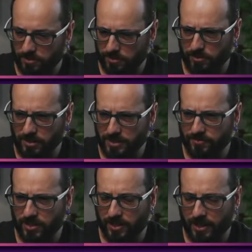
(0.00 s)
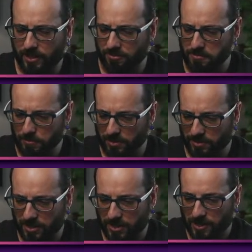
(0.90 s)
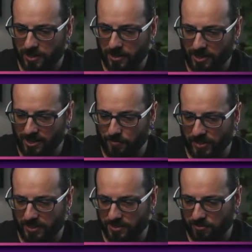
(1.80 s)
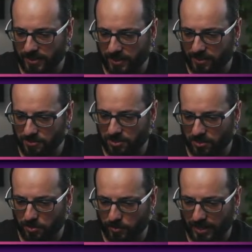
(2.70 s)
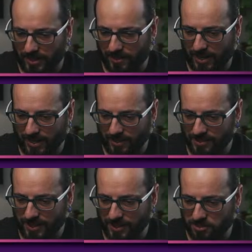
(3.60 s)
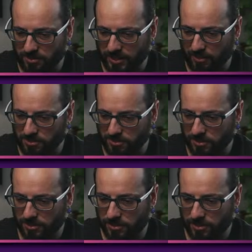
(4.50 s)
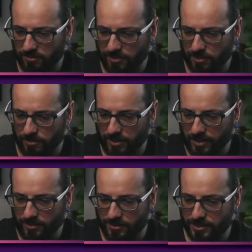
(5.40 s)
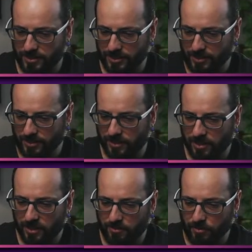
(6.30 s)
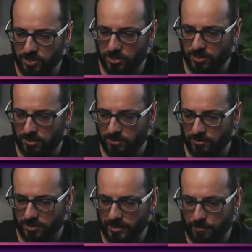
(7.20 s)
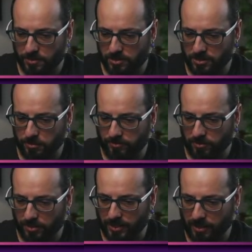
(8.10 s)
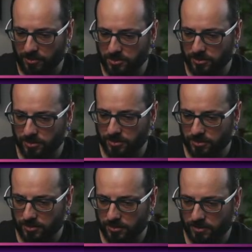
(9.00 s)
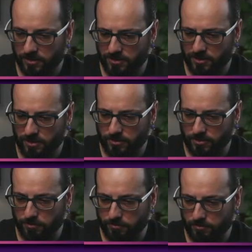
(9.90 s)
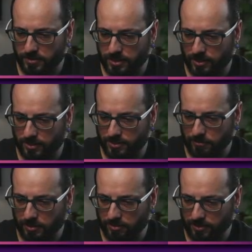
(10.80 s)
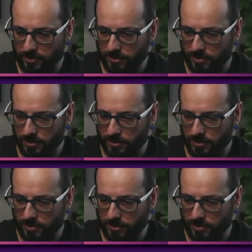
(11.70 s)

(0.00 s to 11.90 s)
Is it find? I don't remember. It's the one that goes all the way and highlights the actual character rather than T, which stops just before the character. So T semicolon.